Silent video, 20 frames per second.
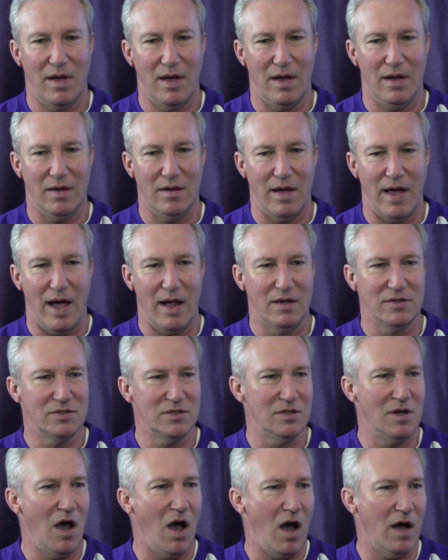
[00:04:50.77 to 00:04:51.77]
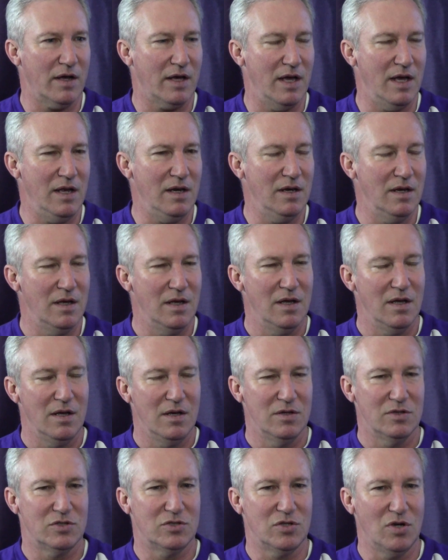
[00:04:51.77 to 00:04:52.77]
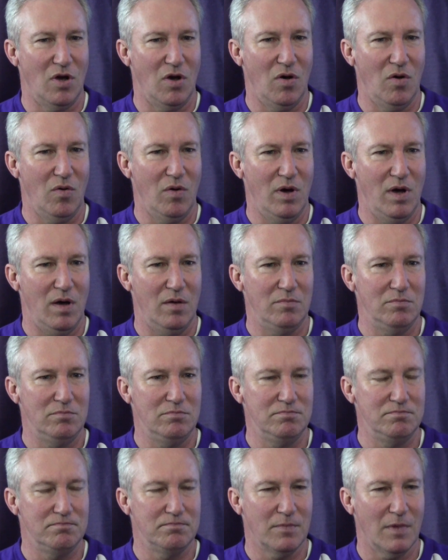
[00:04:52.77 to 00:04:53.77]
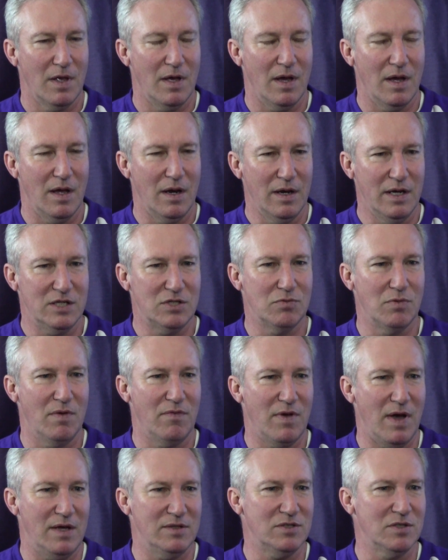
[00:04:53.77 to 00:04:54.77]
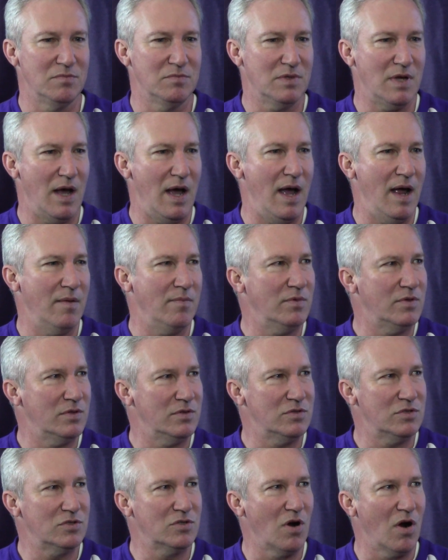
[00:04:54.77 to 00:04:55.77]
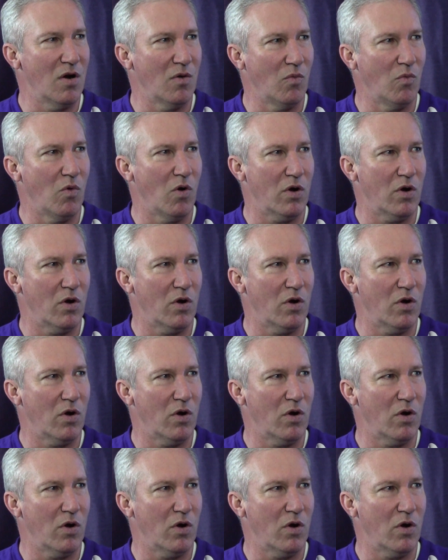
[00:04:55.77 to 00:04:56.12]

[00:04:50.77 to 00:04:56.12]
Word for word: uh, Allison Hawking so um, at least we've got some time to start